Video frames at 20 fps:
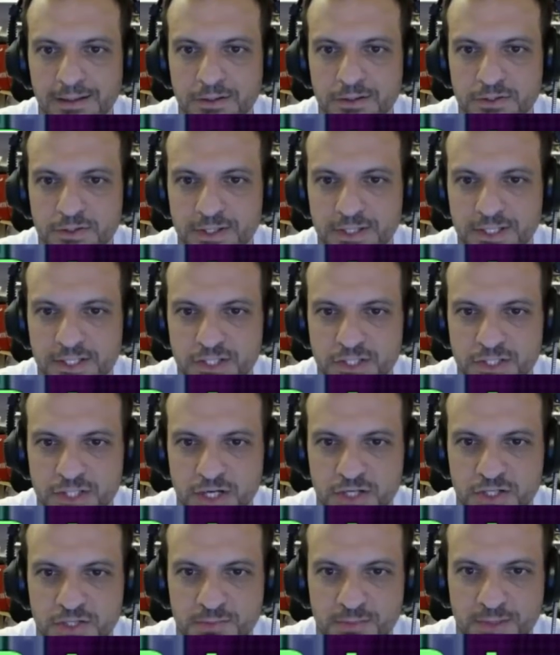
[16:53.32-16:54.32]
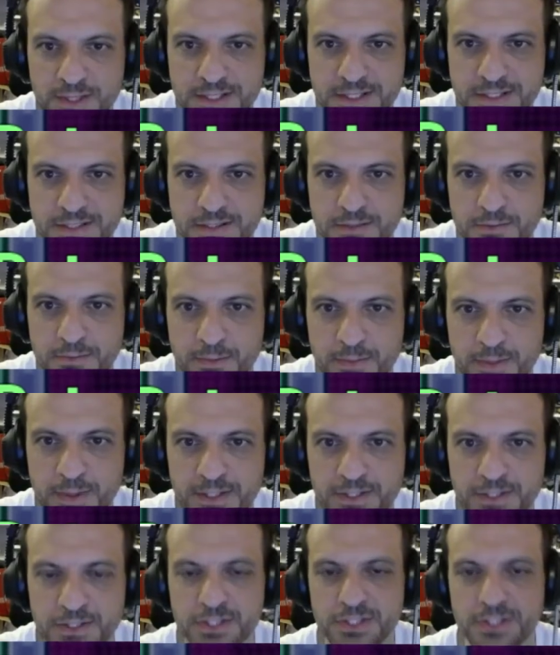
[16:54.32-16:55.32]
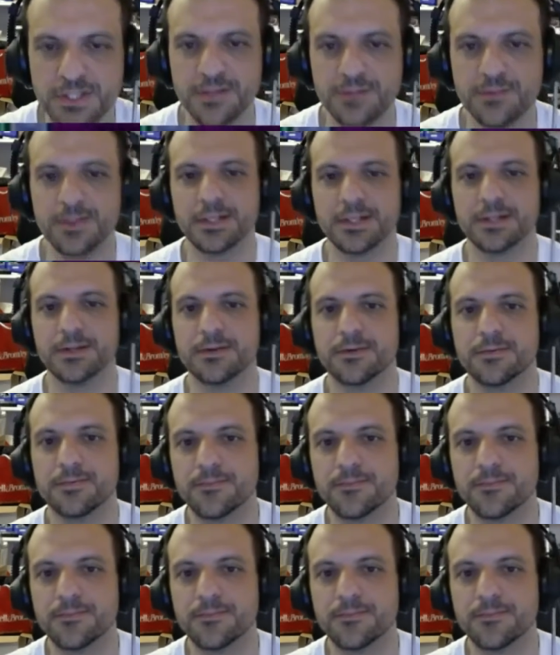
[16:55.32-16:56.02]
Trying to charge my super punch. There we go.